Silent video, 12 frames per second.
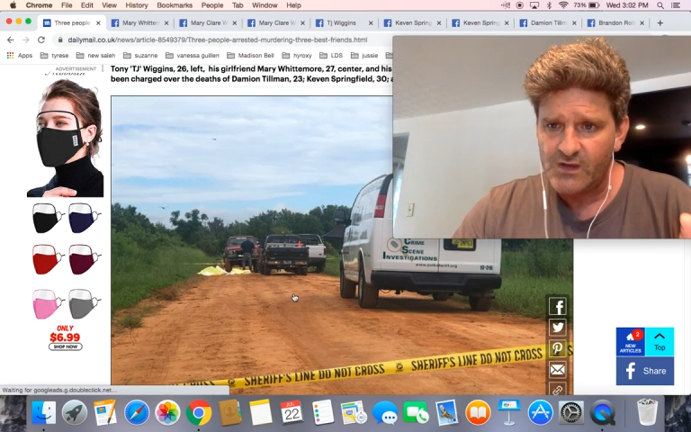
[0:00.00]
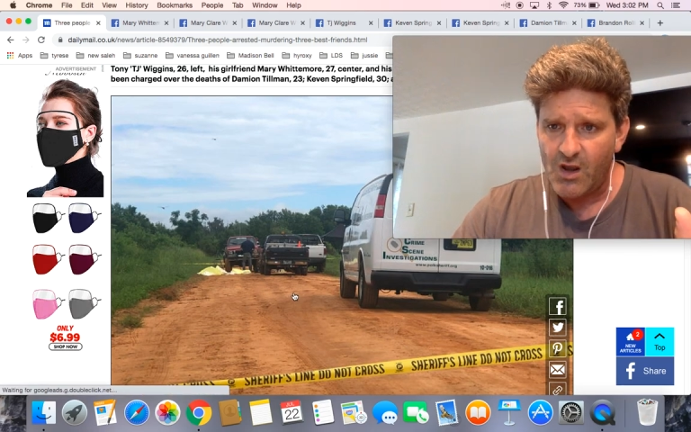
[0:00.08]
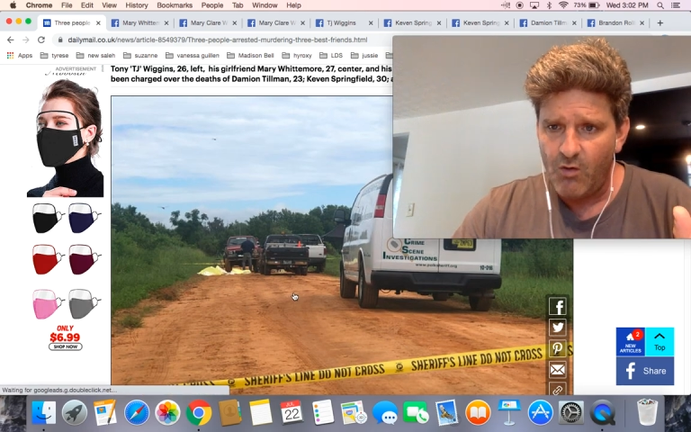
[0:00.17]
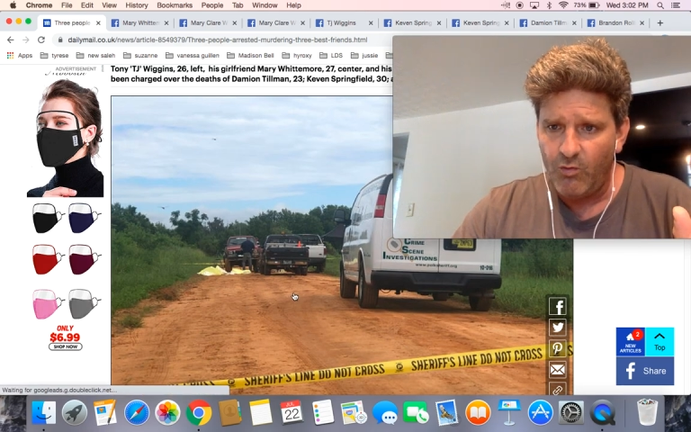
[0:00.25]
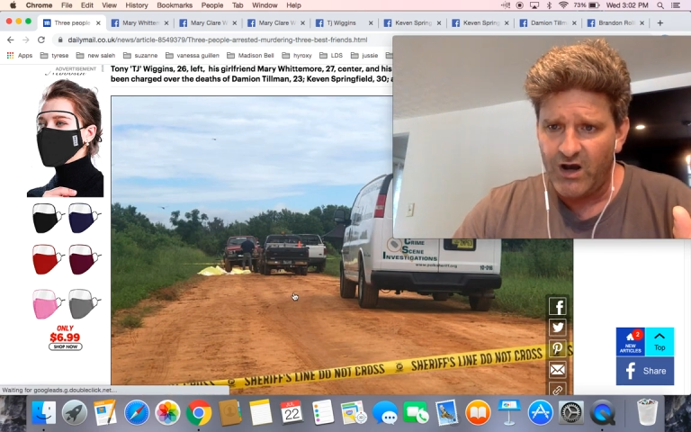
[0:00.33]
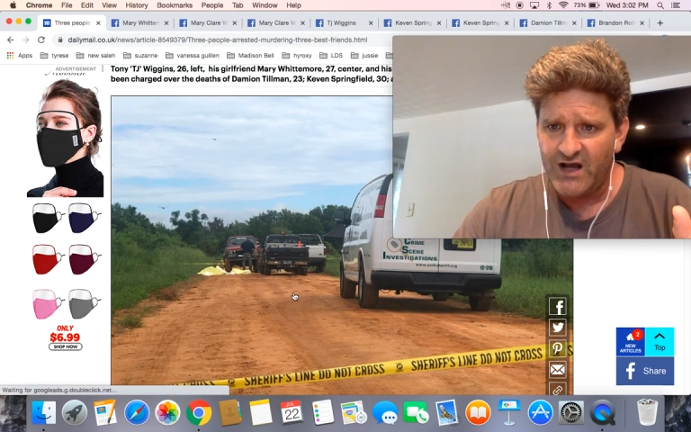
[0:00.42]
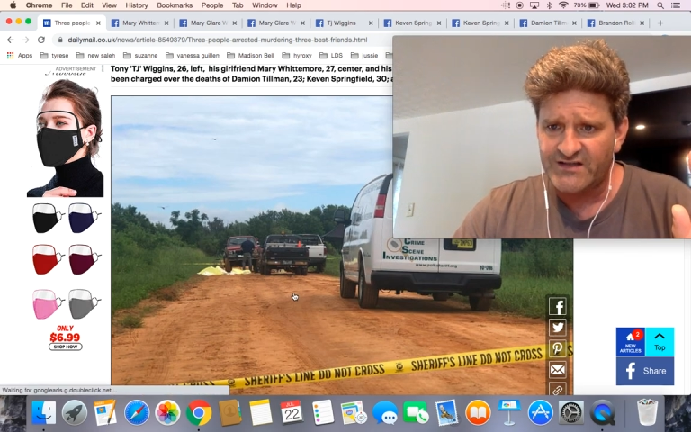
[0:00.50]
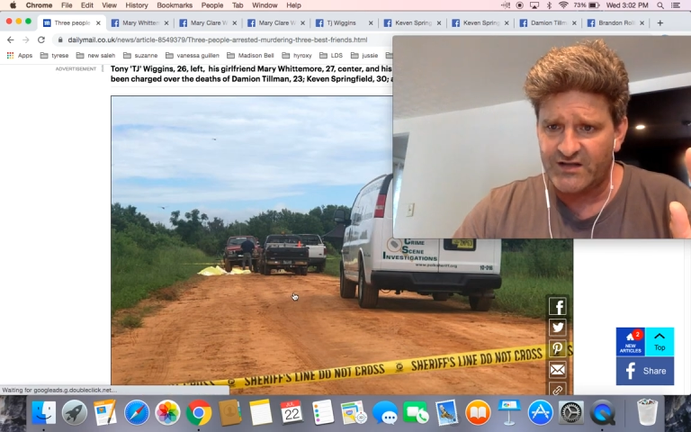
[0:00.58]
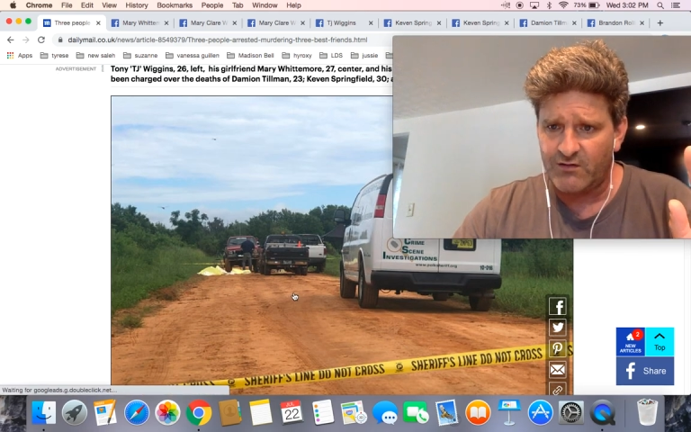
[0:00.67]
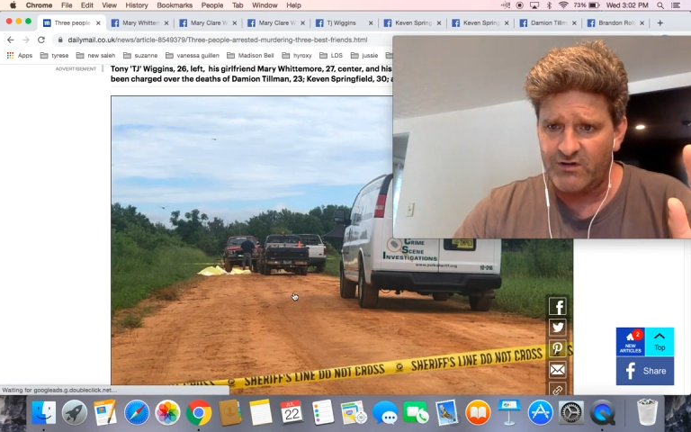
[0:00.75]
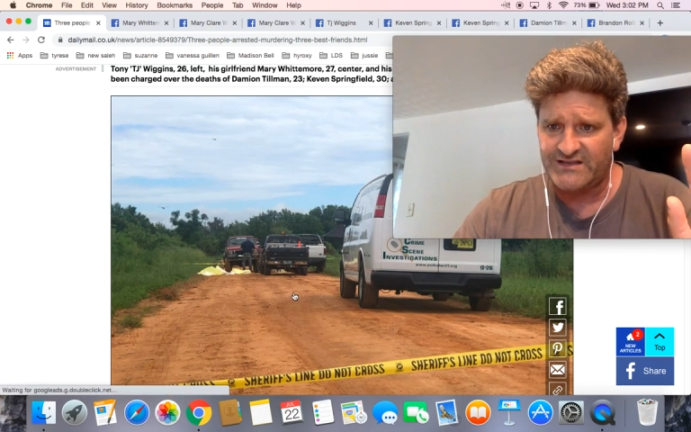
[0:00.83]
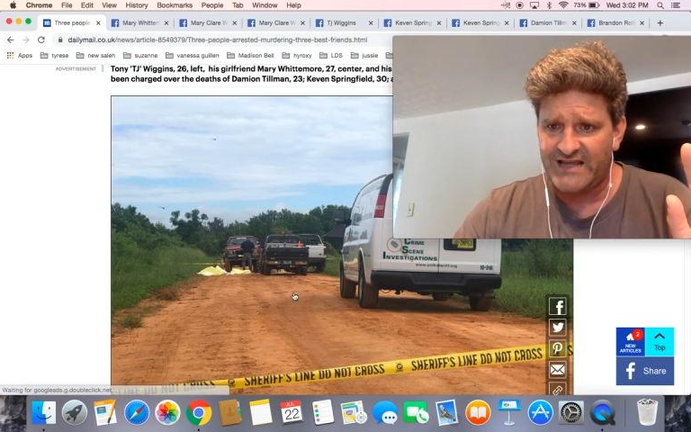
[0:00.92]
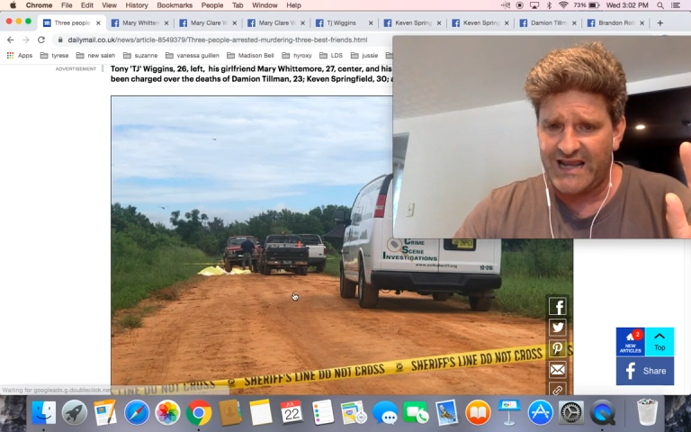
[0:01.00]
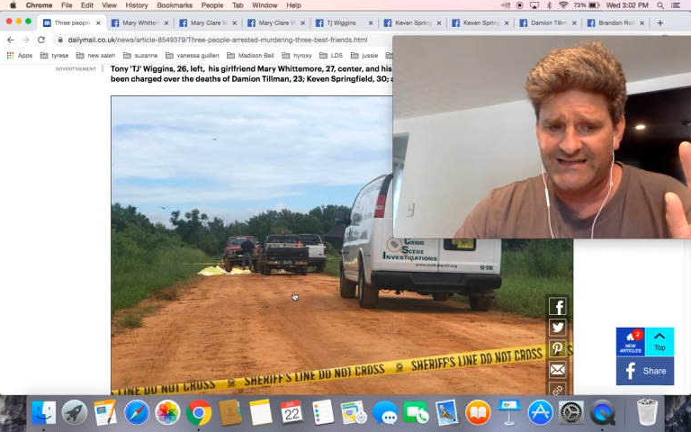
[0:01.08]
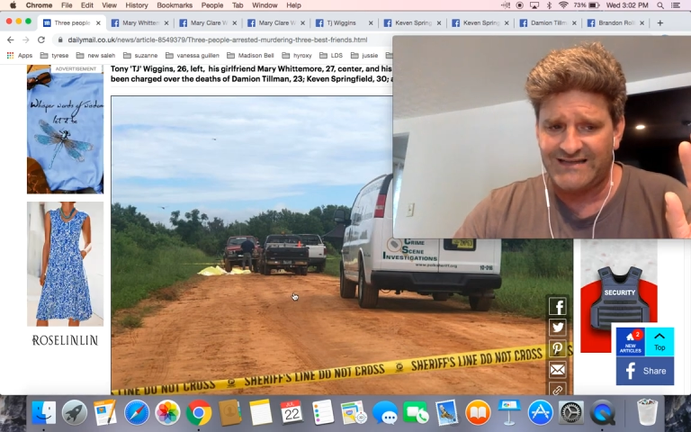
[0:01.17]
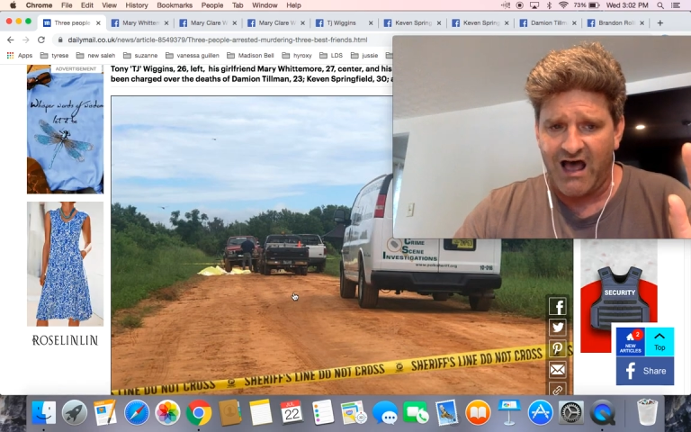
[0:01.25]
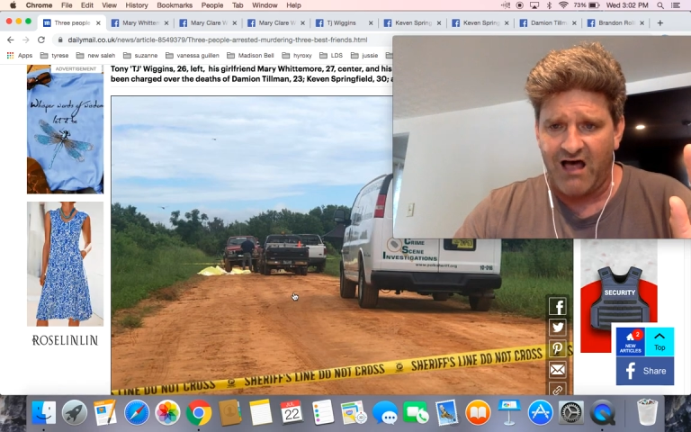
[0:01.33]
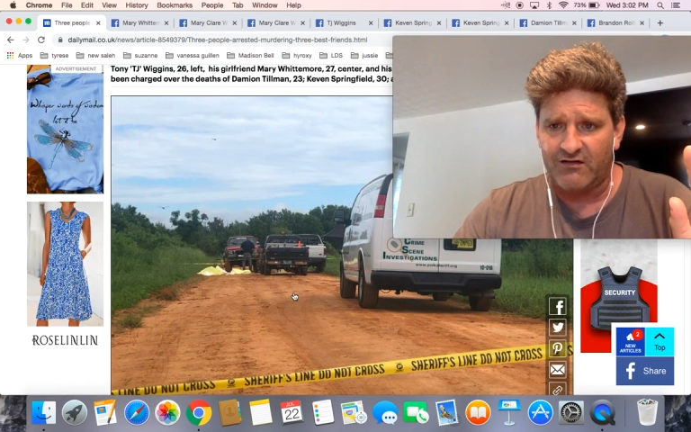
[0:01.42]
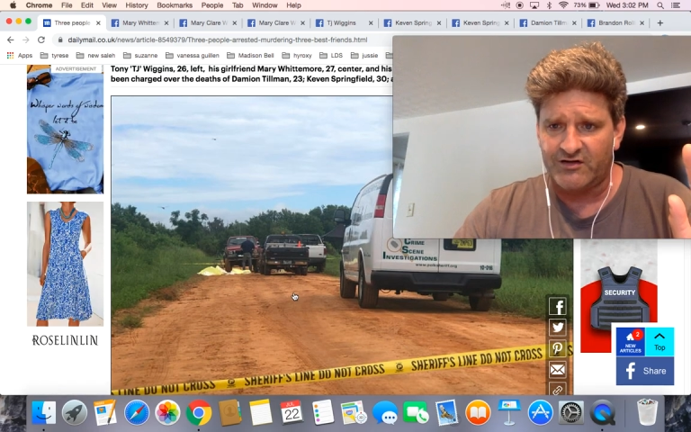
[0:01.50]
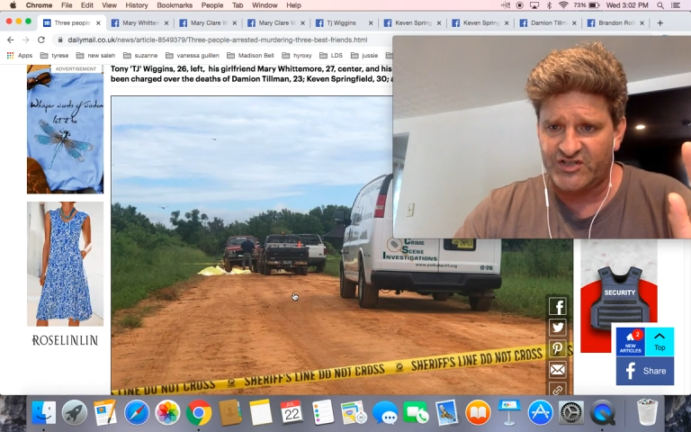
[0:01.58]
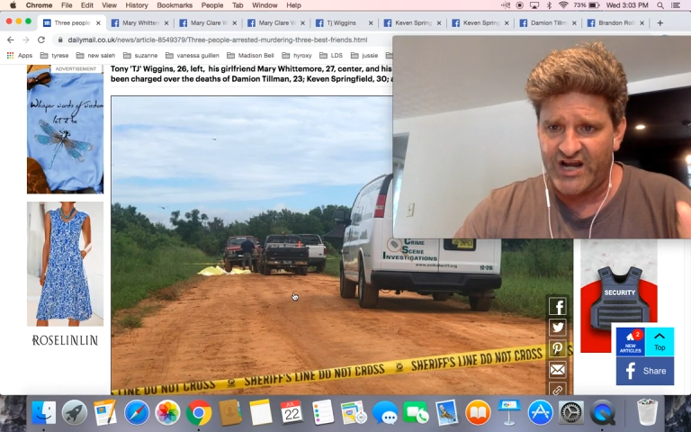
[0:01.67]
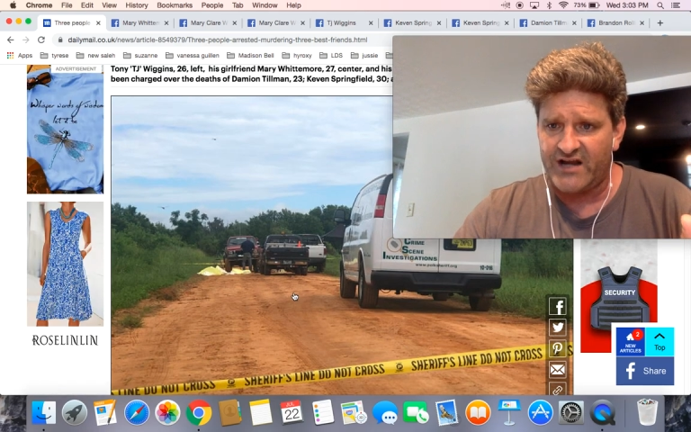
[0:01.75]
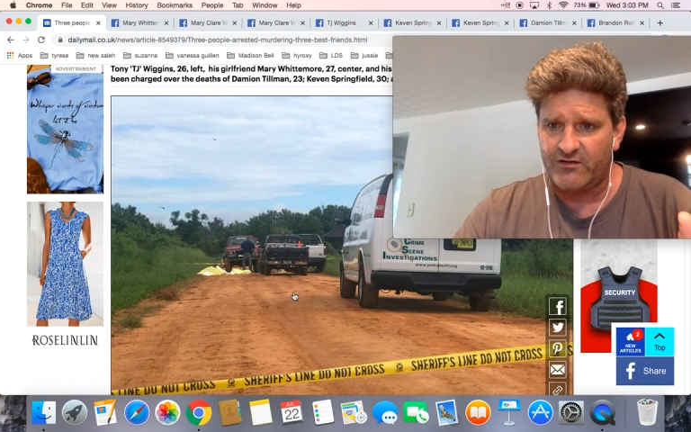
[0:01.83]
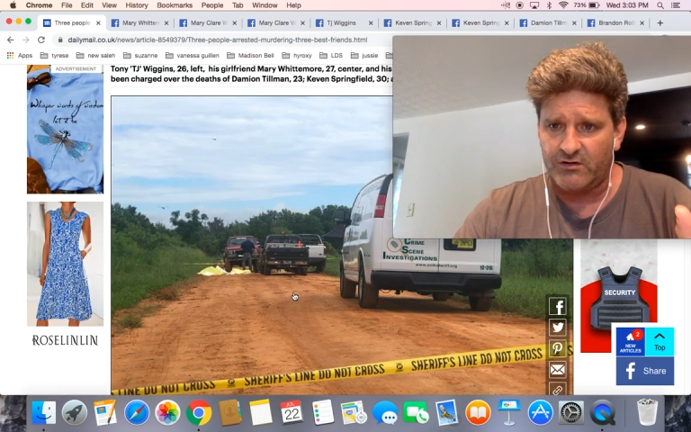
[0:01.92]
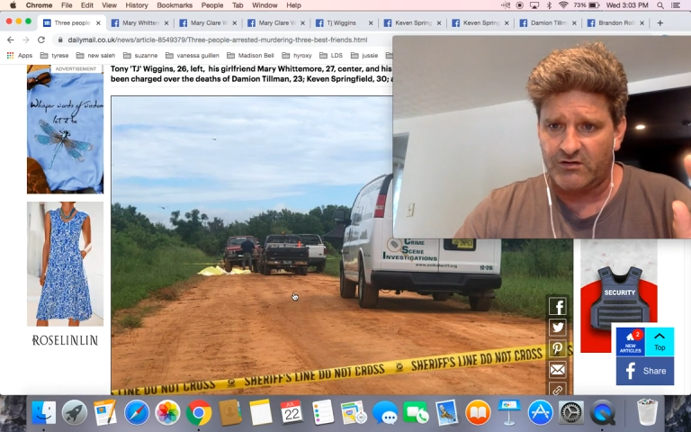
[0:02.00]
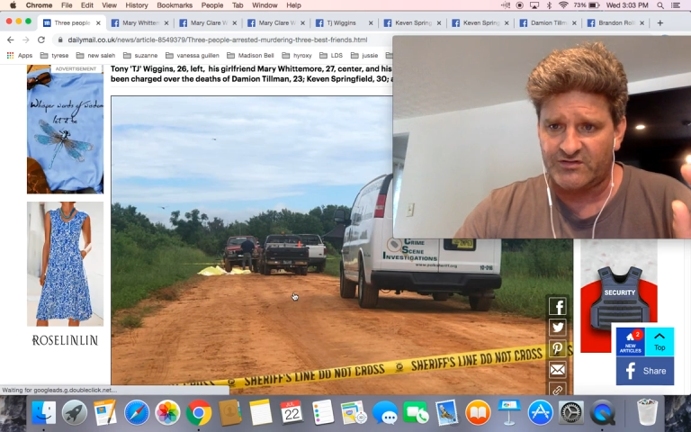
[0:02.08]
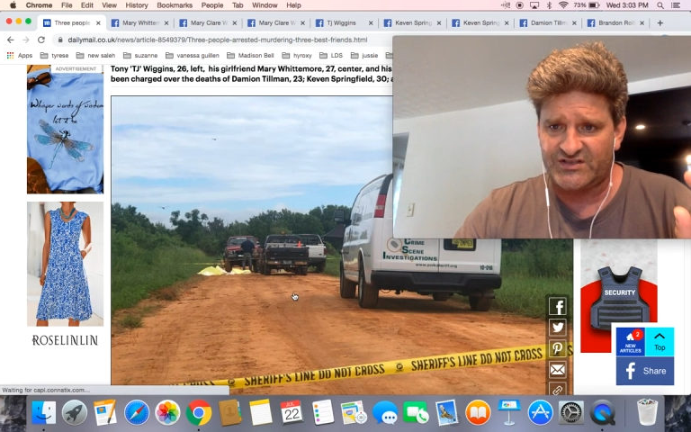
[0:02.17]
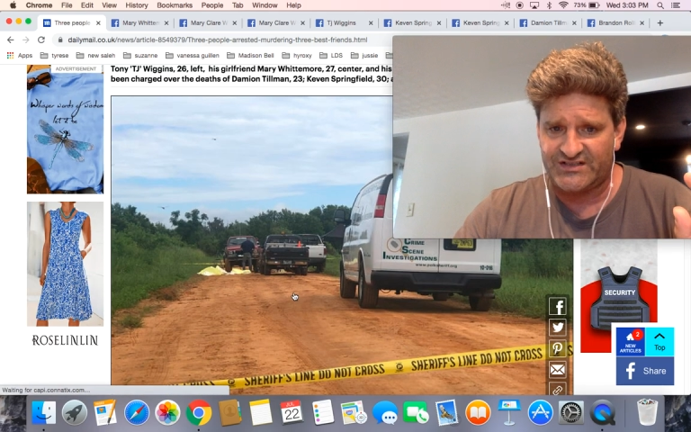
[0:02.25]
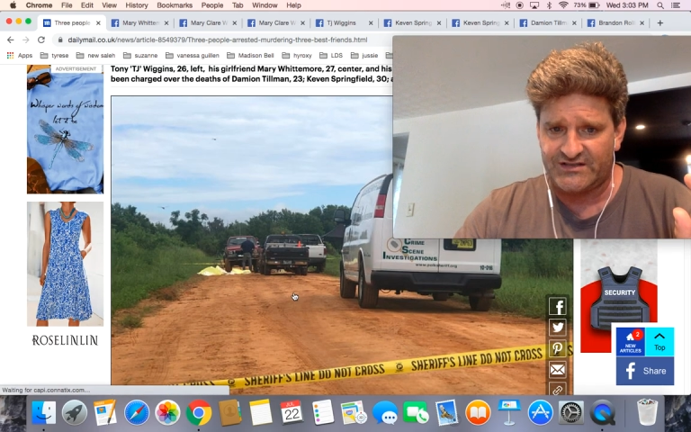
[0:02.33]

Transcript: There was a Dollar General